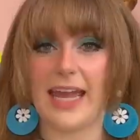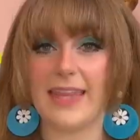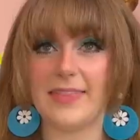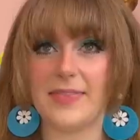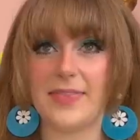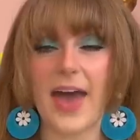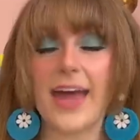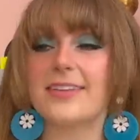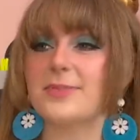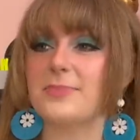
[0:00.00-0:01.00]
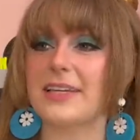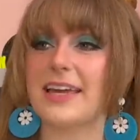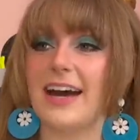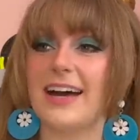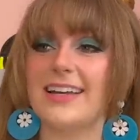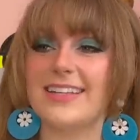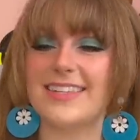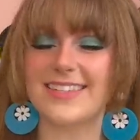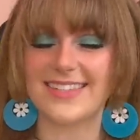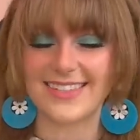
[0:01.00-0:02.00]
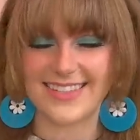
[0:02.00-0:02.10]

and that is because,